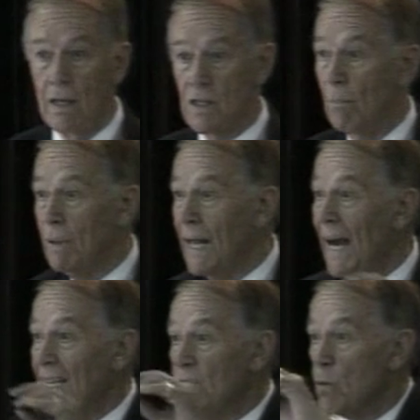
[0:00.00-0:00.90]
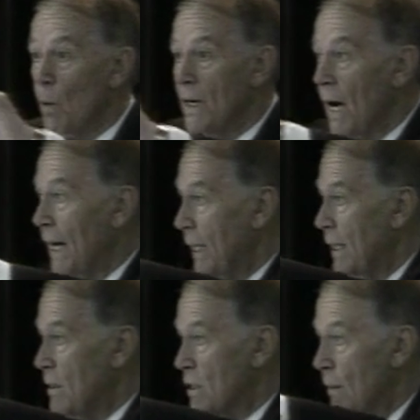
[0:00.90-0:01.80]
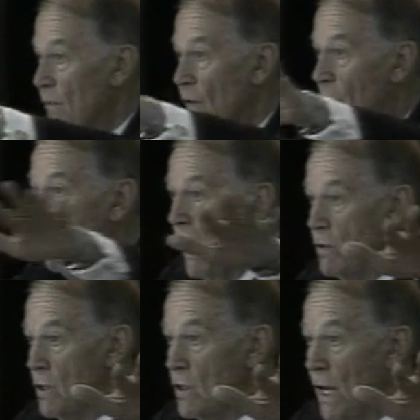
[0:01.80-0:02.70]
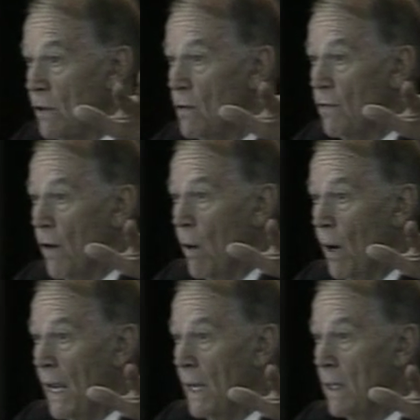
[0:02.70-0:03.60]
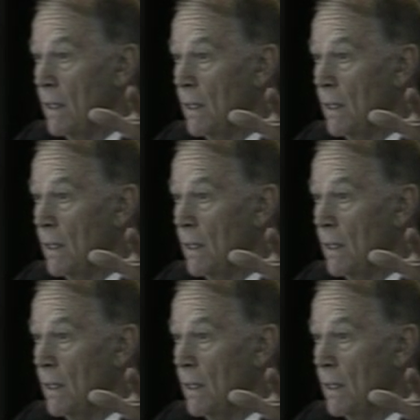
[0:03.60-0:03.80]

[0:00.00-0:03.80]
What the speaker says: some lights went on in some farmhouses not too far away.